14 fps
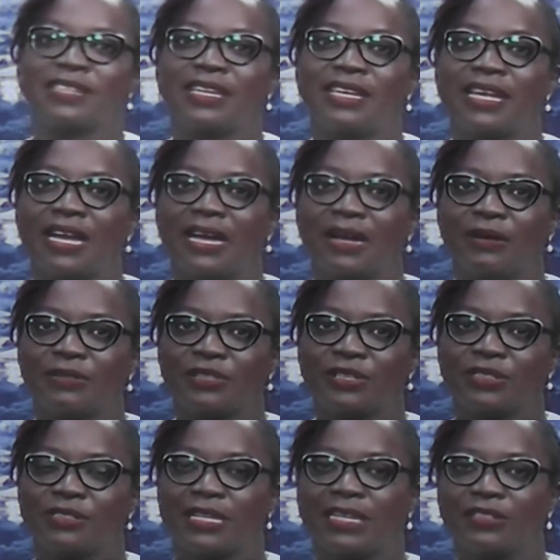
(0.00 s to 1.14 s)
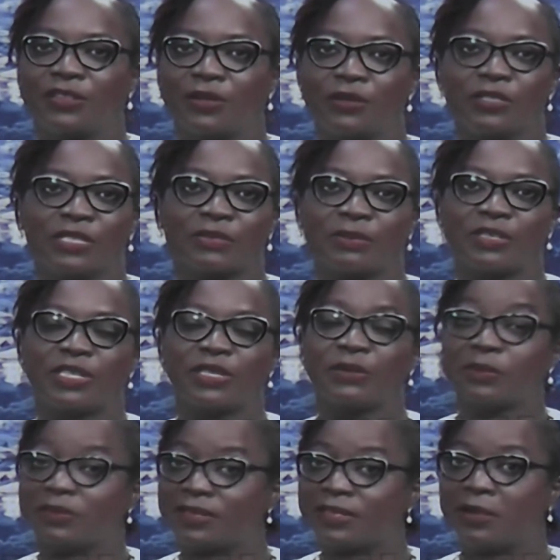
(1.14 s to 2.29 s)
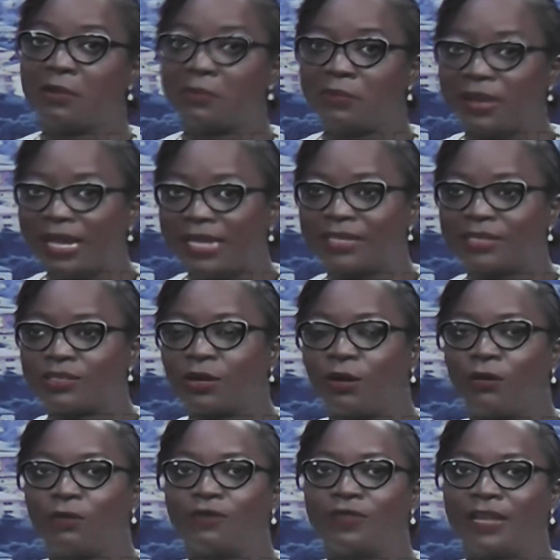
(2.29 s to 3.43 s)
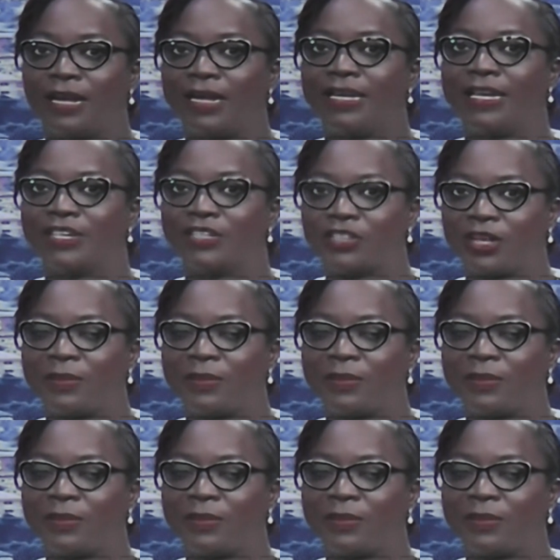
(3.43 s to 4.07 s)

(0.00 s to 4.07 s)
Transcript: us see how just that goes, especially with the complaint of the INEC